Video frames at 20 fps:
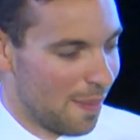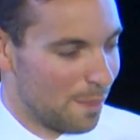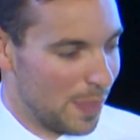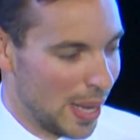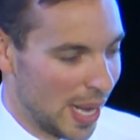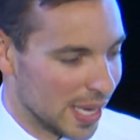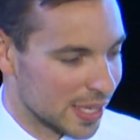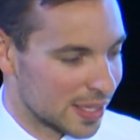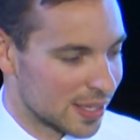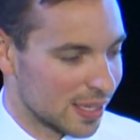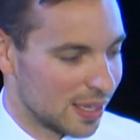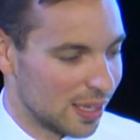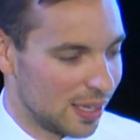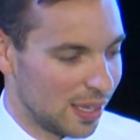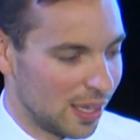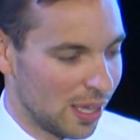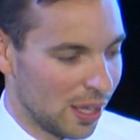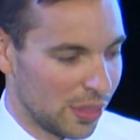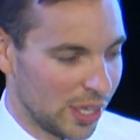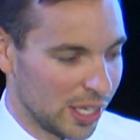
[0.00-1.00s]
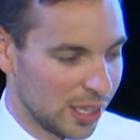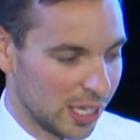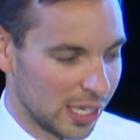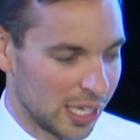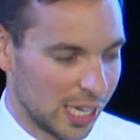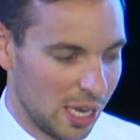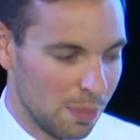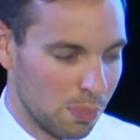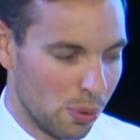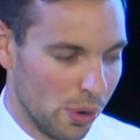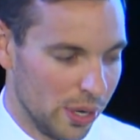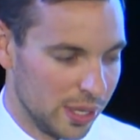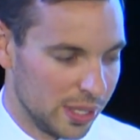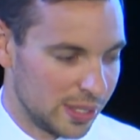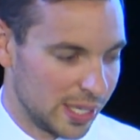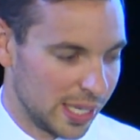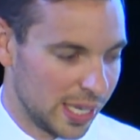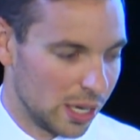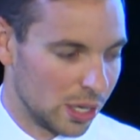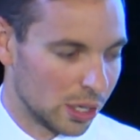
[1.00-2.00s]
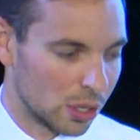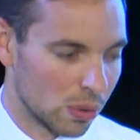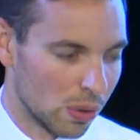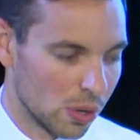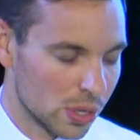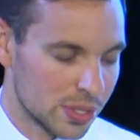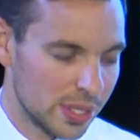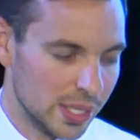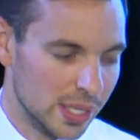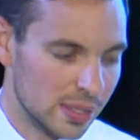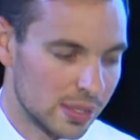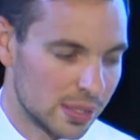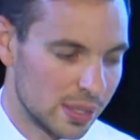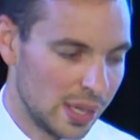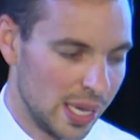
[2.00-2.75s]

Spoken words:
But I think the key point to get across is